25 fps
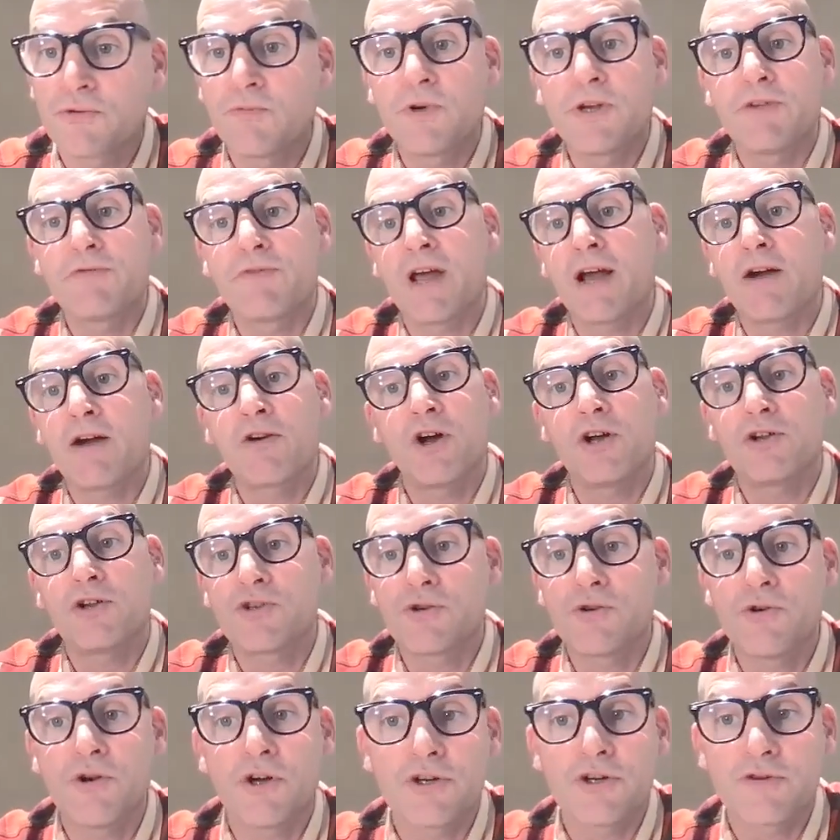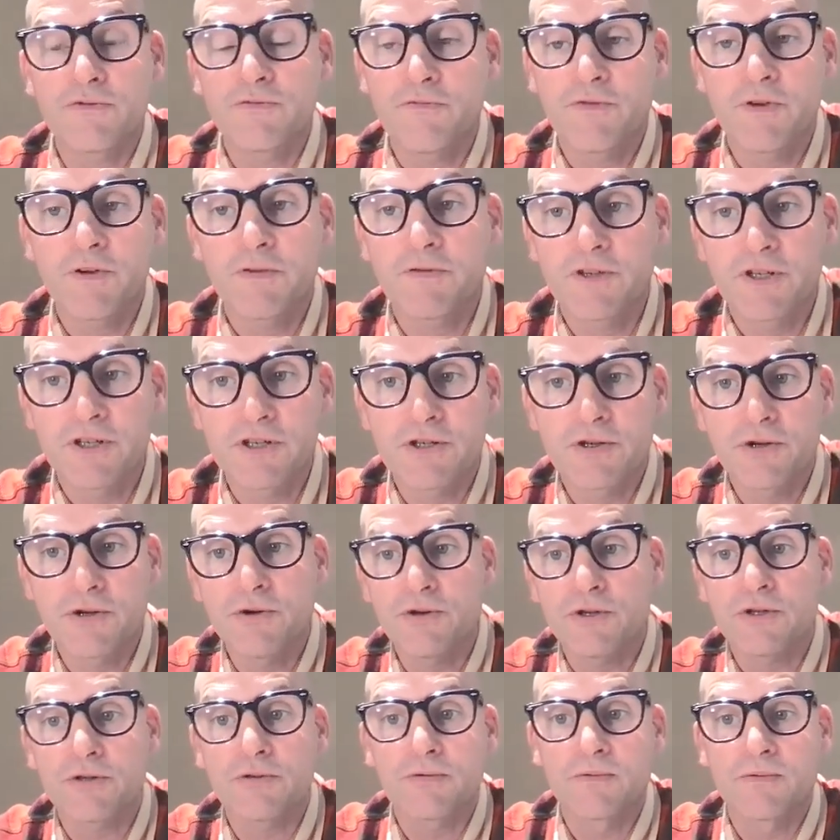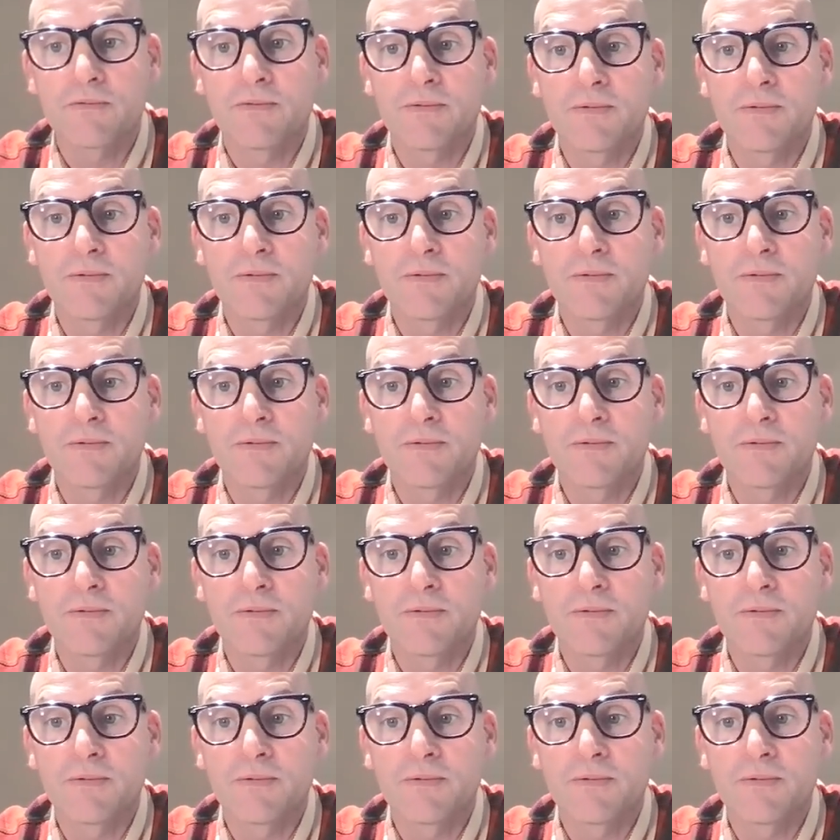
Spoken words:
we've now got 250 stores.